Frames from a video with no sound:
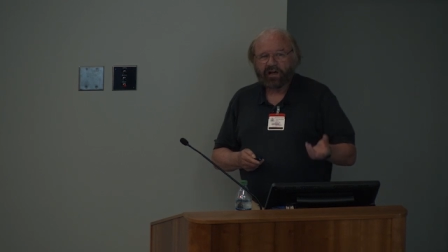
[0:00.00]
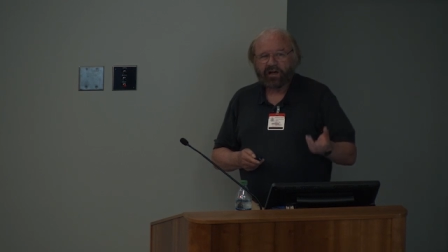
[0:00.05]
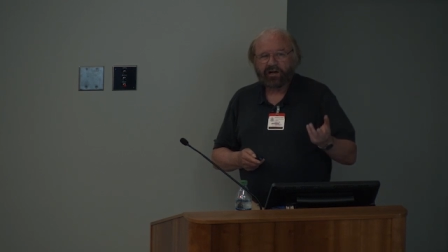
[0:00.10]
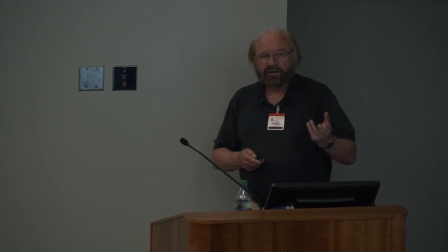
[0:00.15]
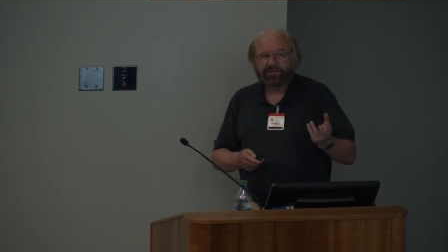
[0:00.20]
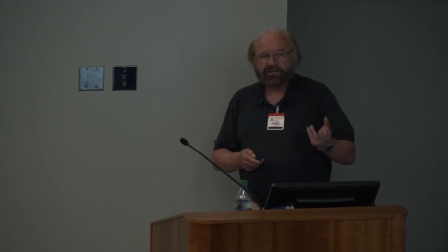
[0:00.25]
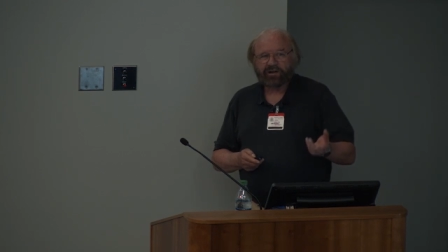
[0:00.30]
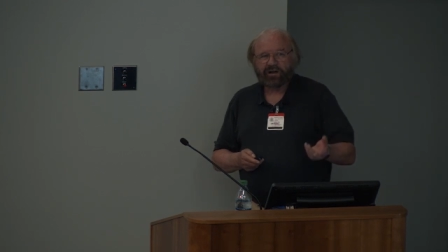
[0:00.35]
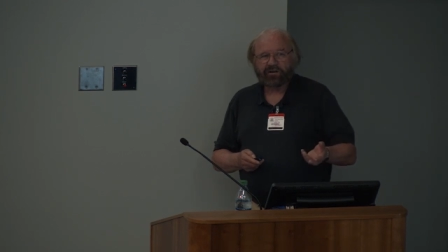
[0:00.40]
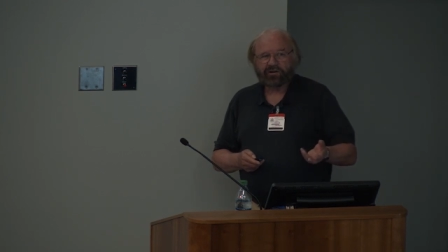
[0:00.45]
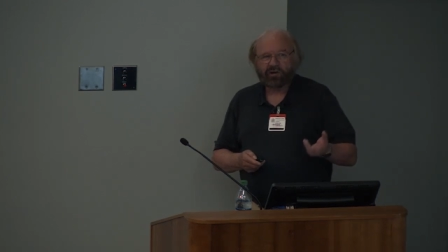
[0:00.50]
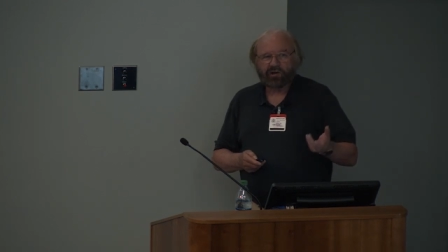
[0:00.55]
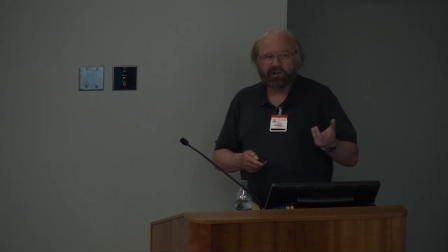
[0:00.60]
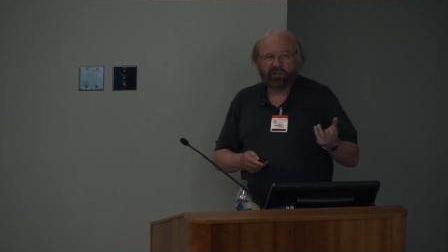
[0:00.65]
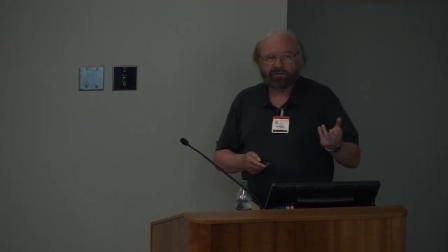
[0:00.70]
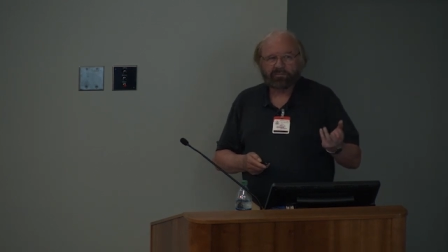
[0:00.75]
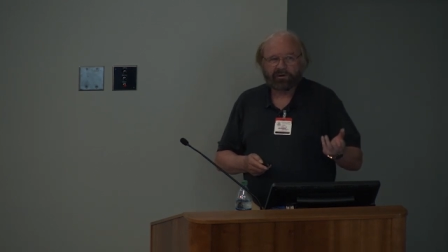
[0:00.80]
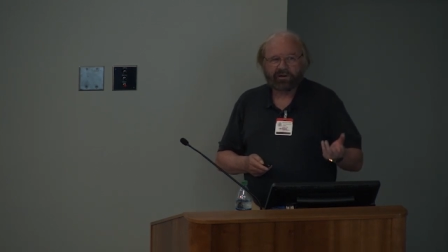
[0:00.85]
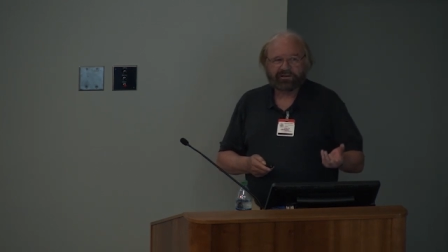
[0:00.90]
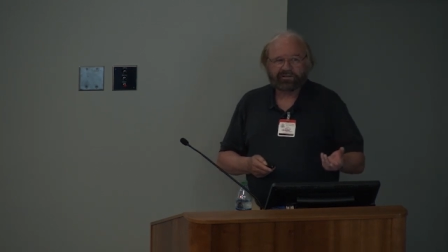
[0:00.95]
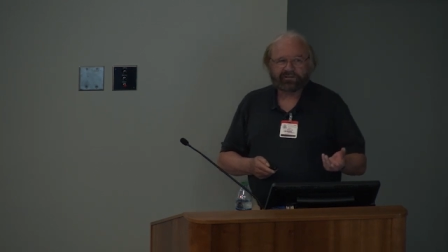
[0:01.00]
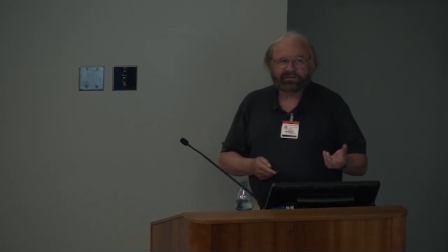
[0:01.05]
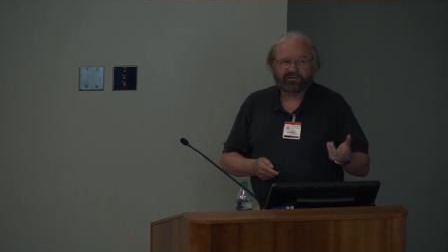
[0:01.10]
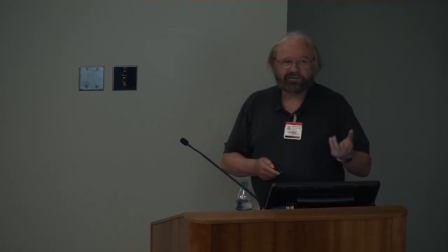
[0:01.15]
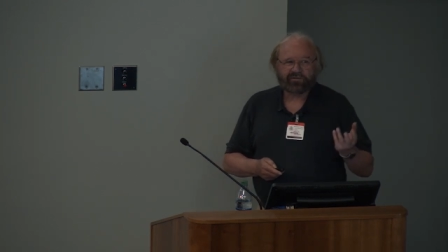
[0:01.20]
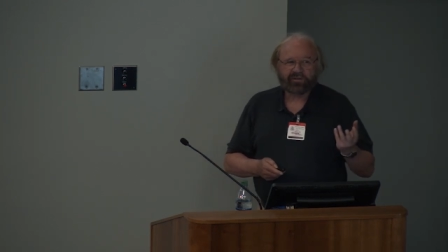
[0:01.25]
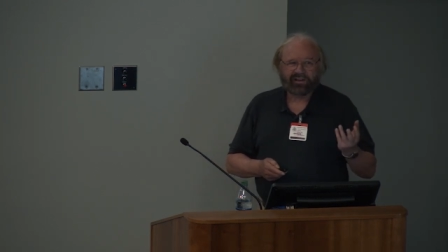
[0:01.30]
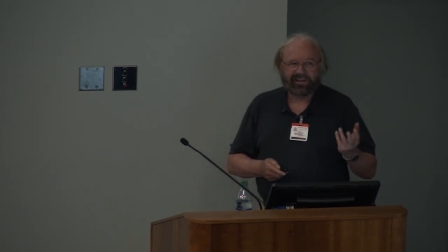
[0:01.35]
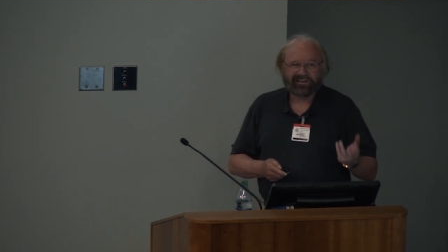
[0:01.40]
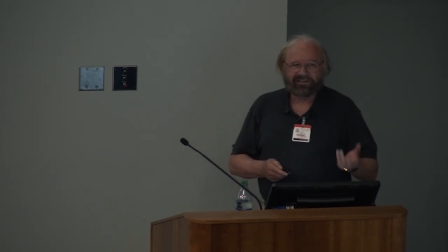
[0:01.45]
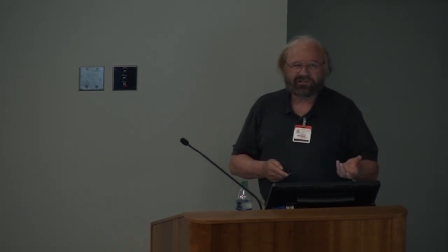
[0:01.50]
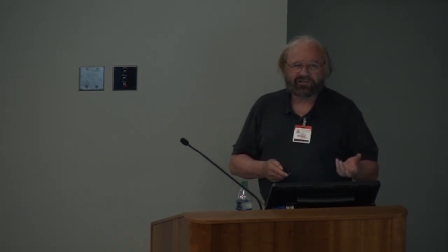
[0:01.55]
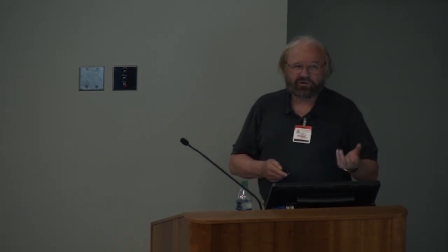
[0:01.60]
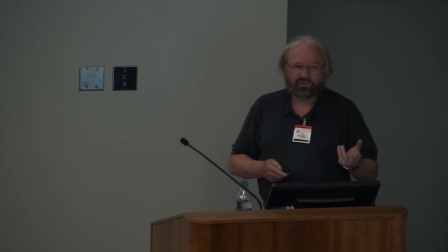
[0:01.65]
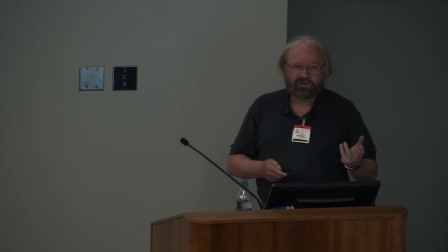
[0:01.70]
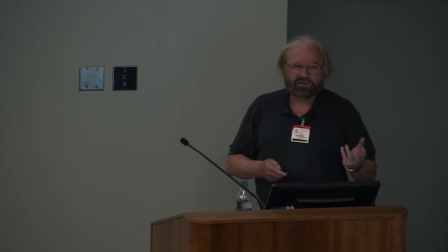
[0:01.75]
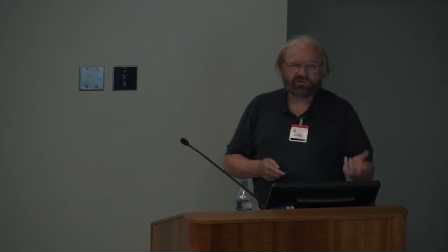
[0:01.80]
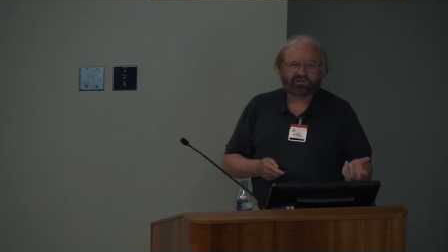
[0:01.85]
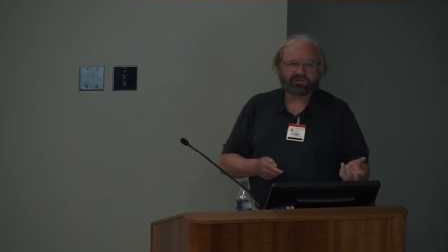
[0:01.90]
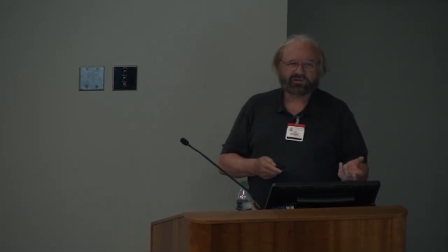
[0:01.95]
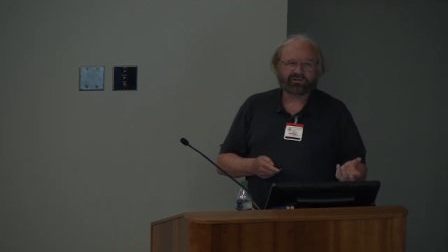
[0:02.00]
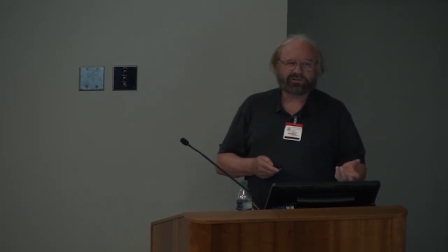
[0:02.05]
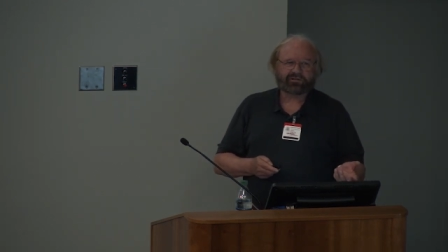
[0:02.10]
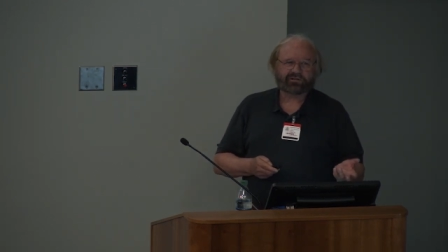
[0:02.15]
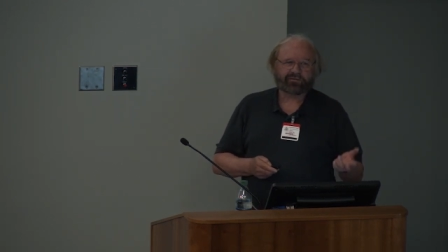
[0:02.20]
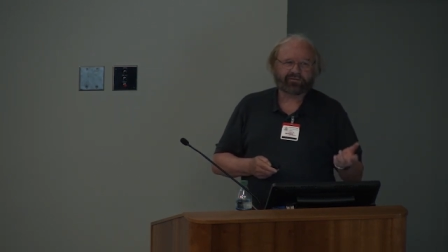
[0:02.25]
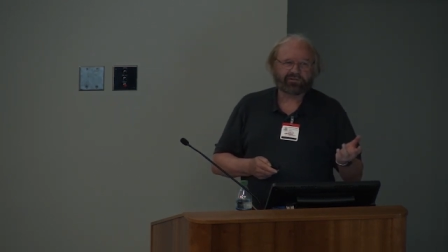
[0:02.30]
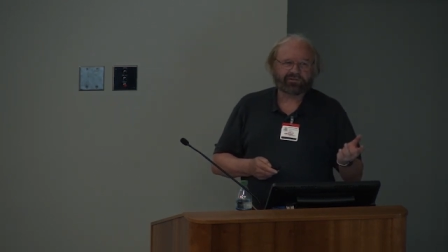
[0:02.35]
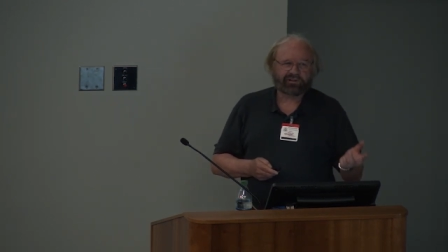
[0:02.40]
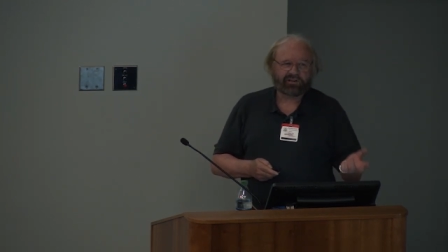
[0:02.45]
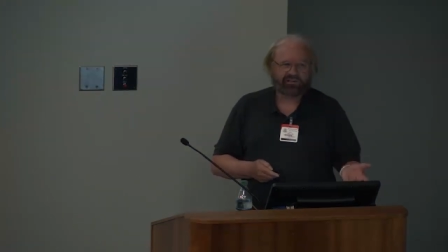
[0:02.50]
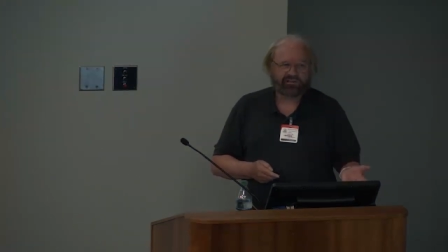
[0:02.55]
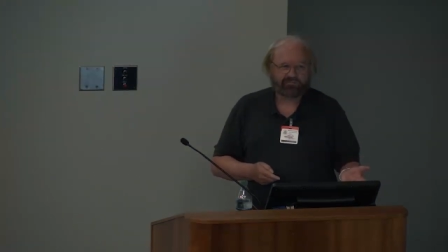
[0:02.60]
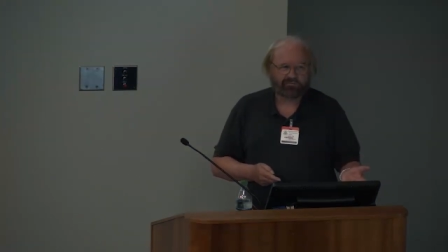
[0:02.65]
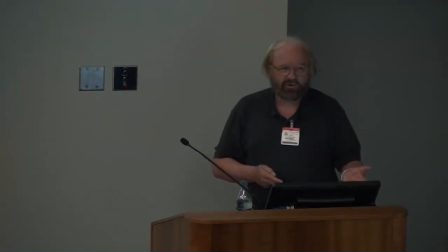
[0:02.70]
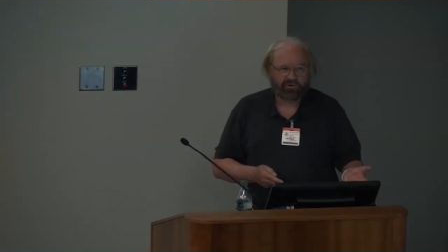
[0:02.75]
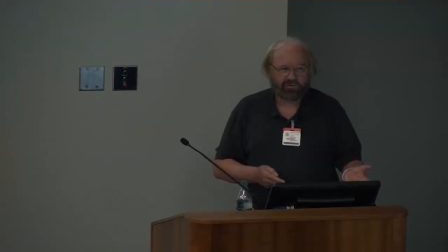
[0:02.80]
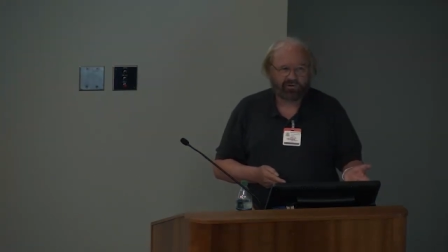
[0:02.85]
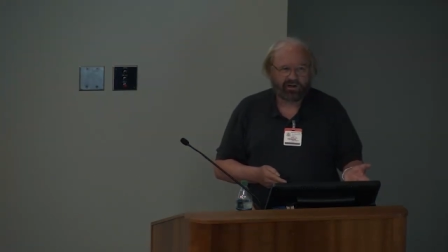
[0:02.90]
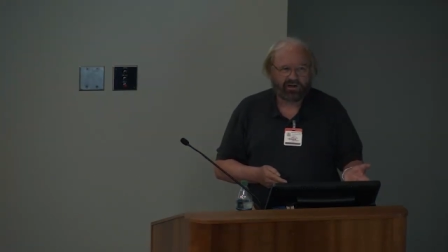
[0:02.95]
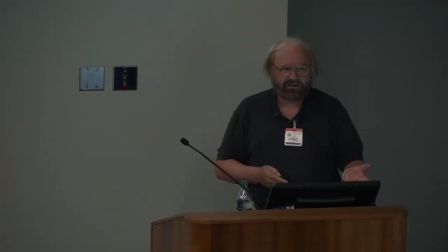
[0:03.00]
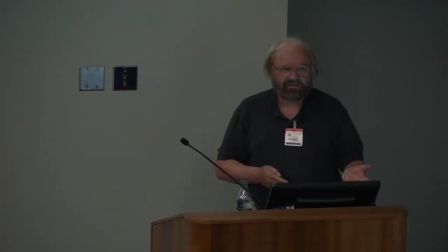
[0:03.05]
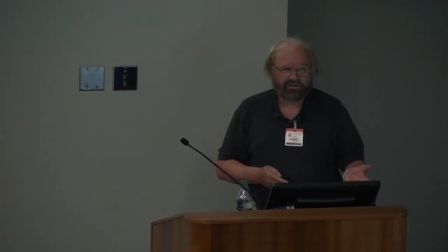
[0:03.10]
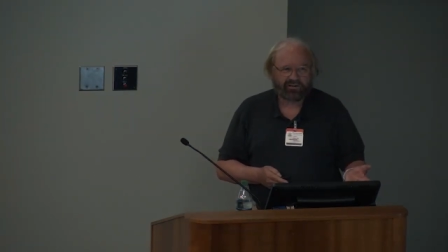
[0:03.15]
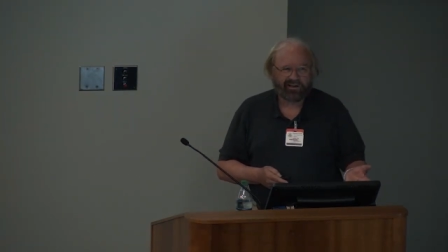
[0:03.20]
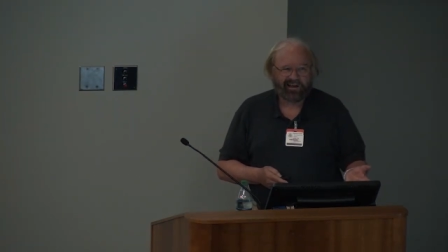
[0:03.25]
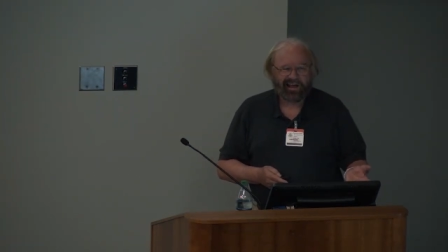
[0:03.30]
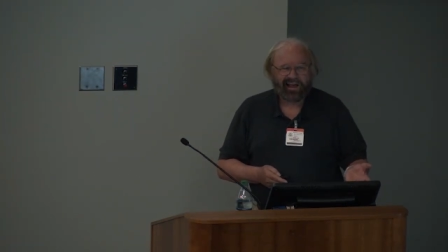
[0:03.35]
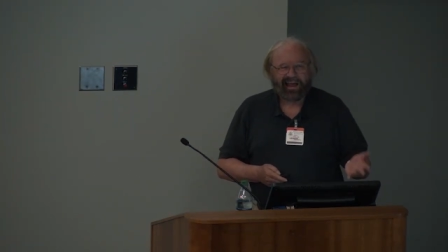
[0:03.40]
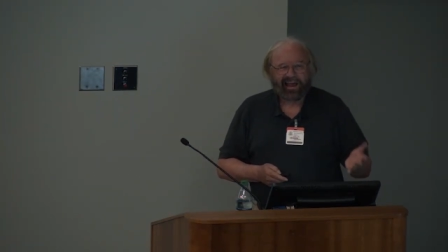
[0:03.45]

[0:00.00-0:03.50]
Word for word: are done on the basis of the intuitions of the textbook writer